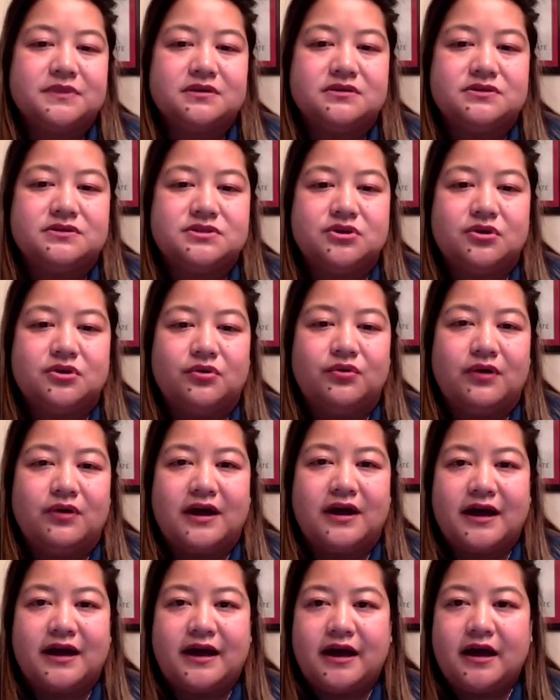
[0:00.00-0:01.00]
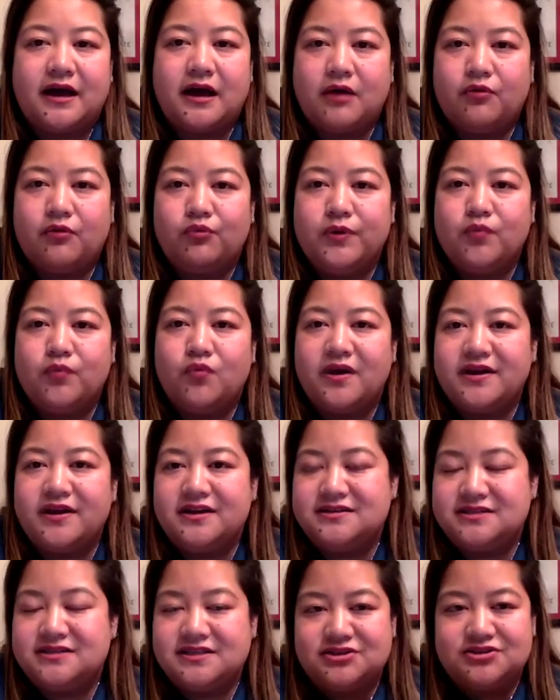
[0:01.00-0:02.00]
So we
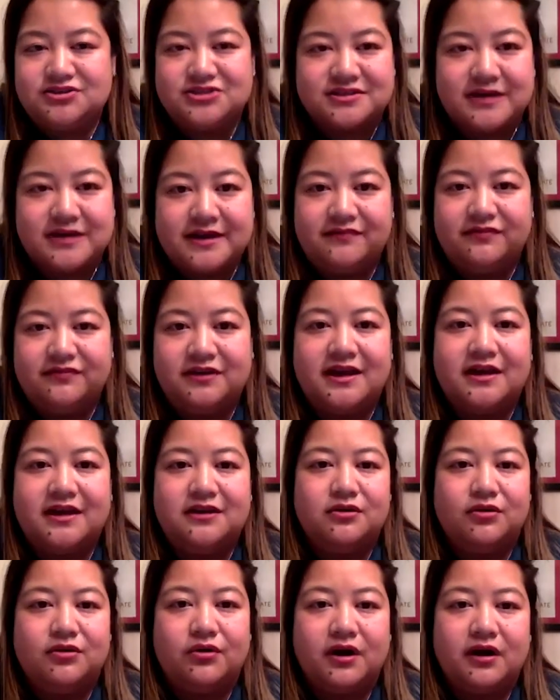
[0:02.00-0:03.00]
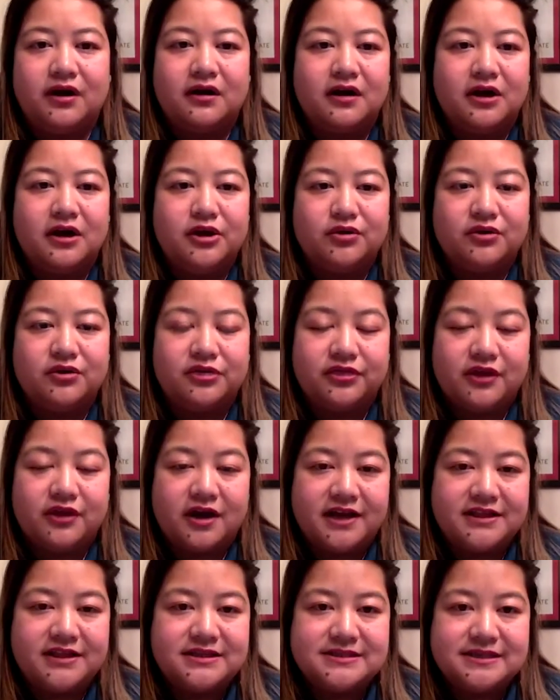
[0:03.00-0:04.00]
wanted to just kind of get your
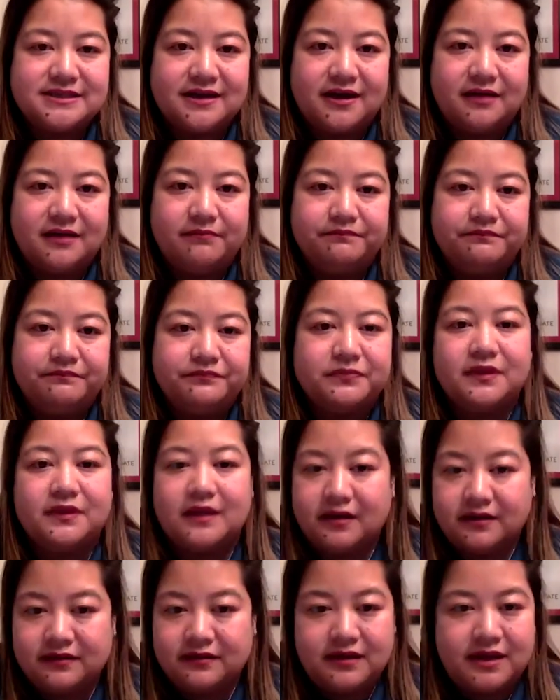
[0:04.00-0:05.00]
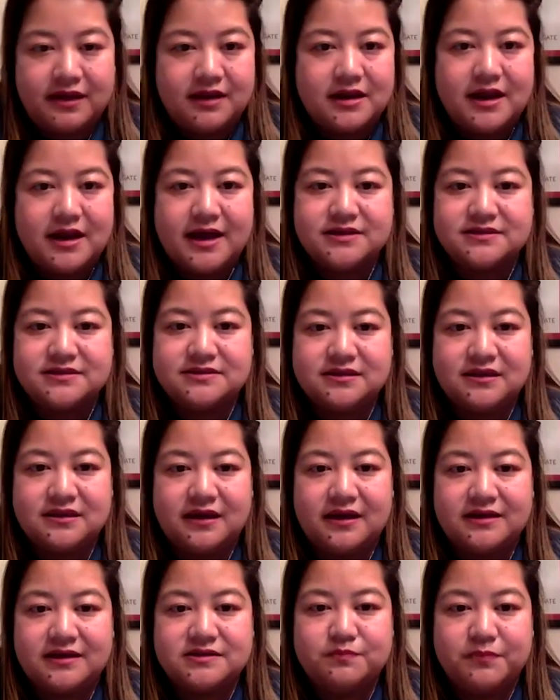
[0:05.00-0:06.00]
thoughts again as
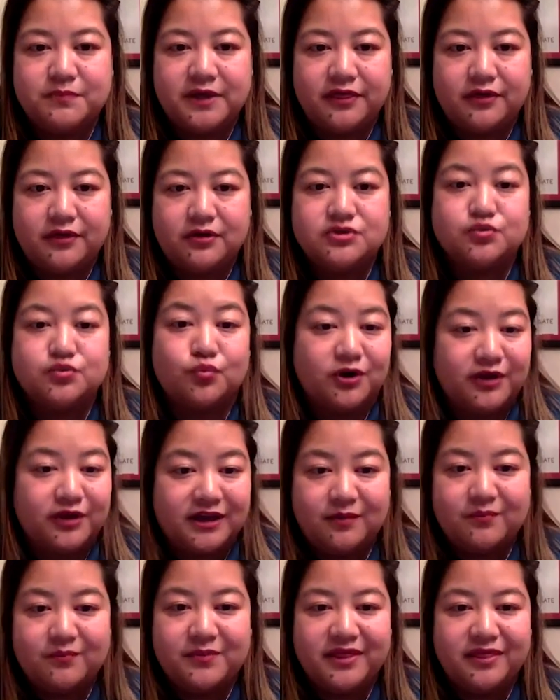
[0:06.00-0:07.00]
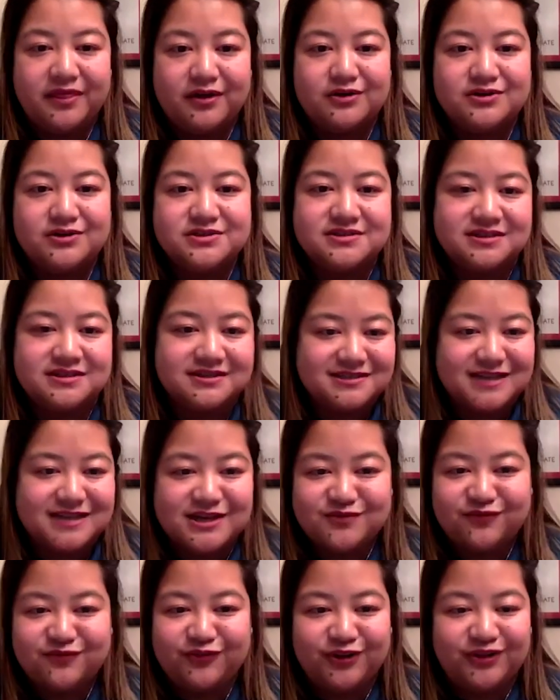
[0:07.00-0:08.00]
mothers, working mothers,
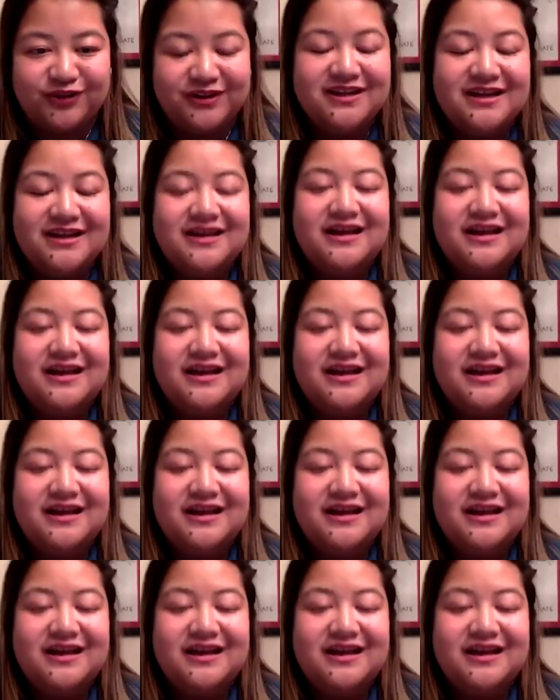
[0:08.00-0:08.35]
successful